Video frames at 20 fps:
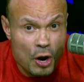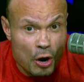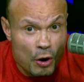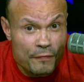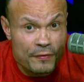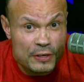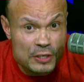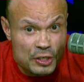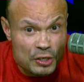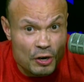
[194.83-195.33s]

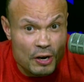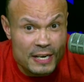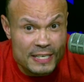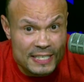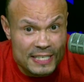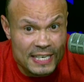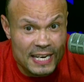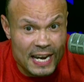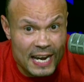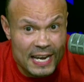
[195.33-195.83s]
oversaw a
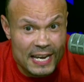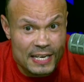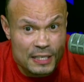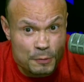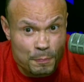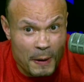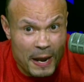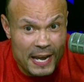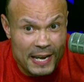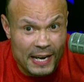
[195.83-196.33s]
CIA
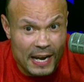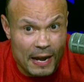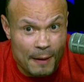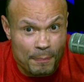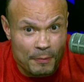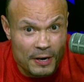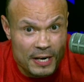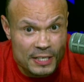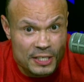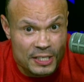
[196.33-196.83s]
spying
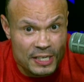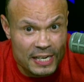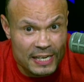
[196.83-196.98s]
operation